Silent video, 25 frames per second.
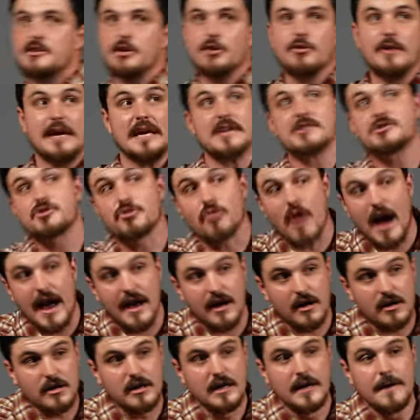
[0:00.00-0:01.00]
to
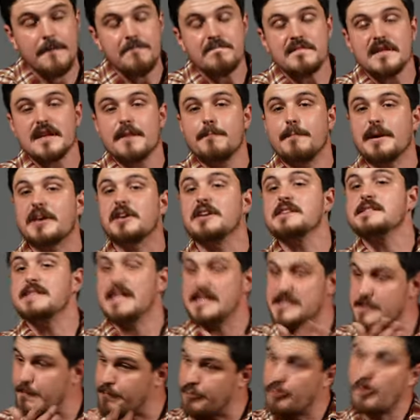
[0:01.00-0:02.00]
Israel because
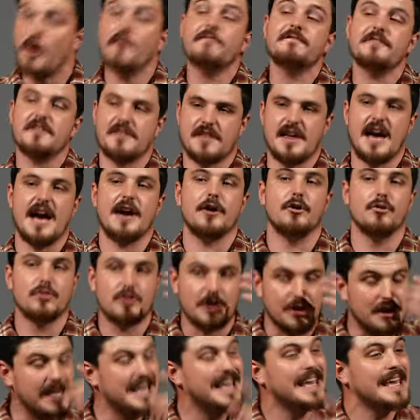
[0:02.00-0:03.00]
there's a prophet there who
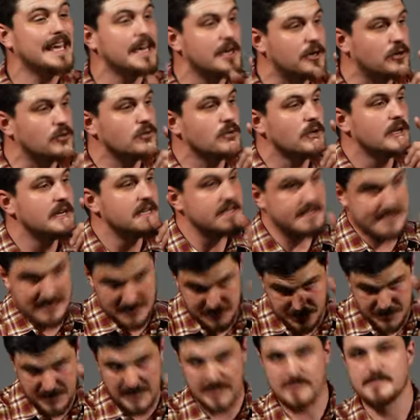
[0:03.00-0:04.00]
can heal
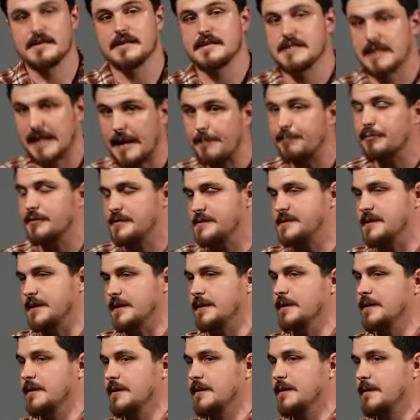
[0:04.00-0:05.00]
such things as leprosy.
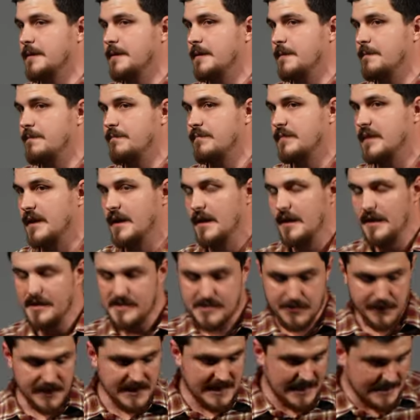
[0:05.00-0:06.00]

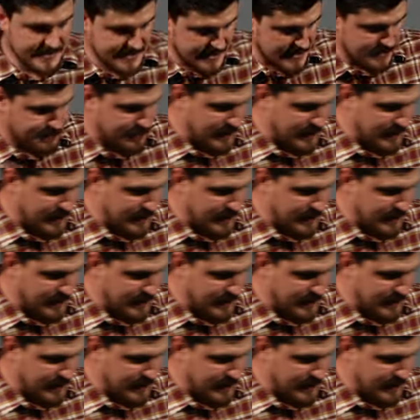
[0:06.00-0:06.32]
So he gets his